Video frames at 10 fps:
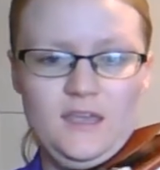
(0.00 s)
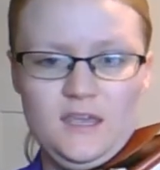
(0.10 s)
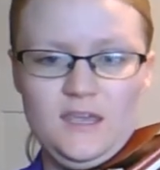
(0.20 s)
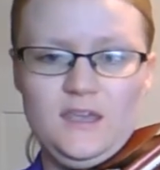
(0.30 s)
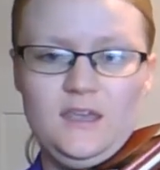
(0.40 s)

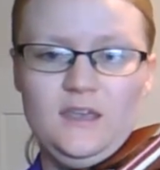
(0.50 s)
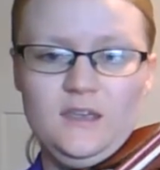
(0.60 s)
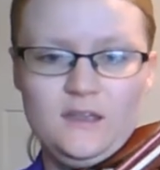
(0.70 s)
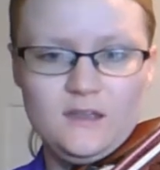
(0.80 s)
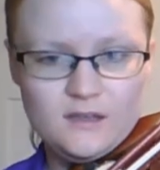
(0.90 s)
E,
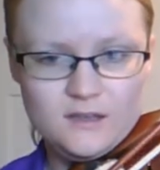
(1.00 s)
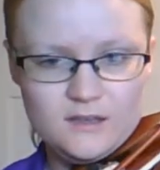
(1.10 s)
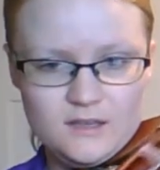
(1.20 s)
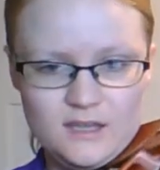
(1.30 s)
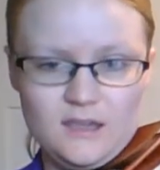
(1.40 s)

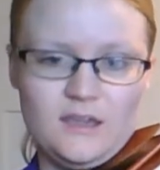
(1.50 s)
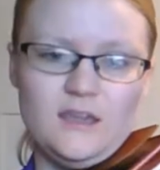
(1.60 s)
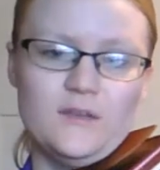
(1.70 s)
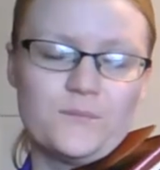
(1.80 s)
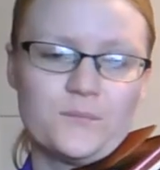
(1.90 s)
E.
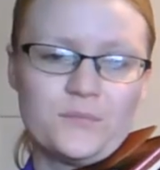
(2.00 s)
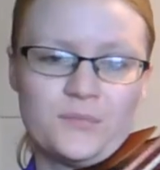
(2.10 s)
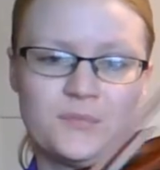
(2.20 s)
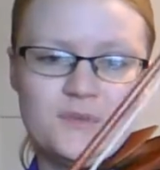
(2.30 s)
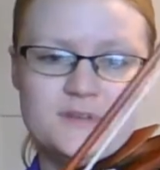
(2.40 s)

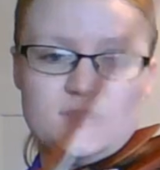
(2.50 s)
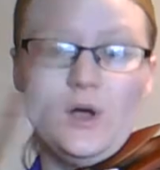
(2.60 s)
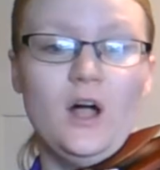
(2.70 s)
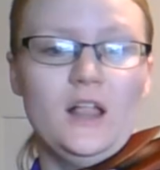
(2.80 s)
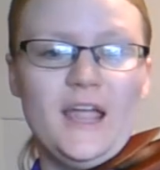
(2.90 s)
So
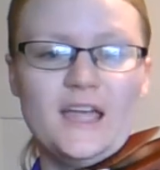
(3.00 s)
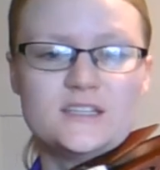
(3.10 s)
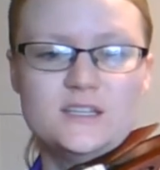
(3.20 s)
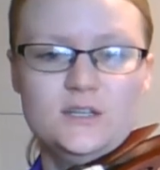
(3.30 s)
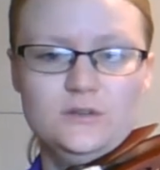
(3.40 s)
all I had
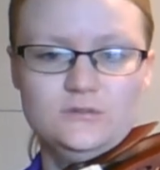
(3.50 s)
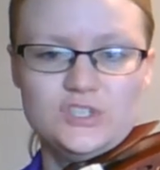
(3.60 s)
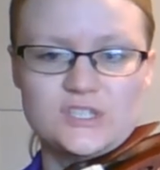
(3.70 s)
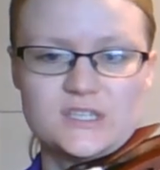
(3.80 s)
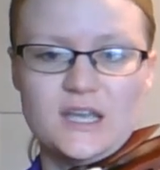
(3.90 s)
to do,
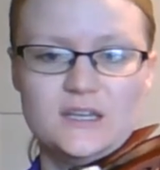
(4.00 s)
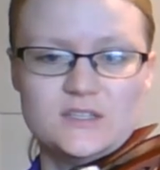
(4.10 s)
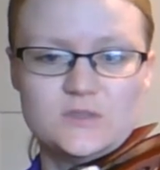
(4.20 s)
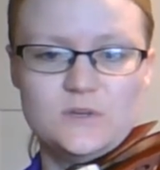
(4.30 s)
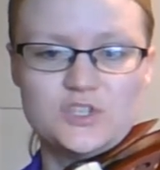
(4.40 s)
just kind of
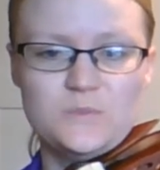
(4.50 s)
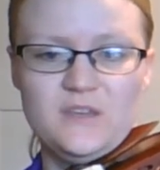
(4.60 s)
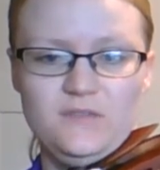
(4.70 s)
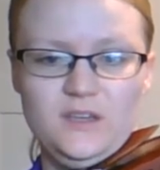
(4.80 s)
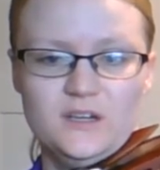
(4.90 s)
switch
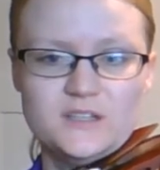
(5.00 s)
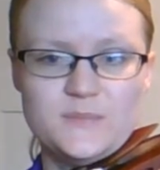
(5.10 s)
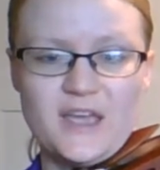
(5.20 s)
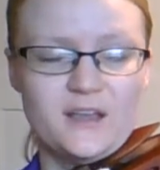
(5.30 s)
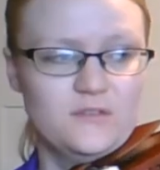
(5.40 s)
my fingers
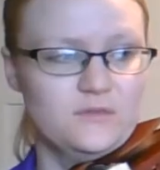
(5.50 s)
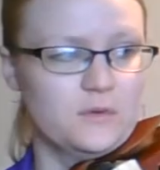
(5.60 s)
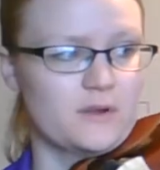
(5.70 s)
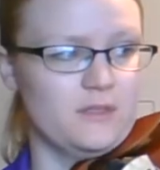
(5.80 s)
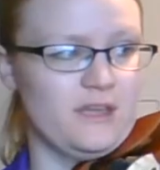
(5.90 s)
back and
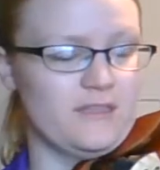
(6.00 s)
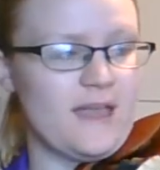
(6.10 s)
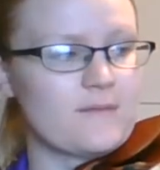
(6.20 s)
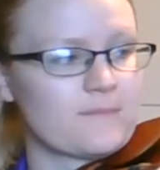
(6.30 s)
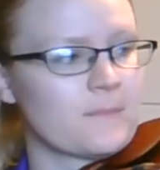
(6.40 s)
forth like that.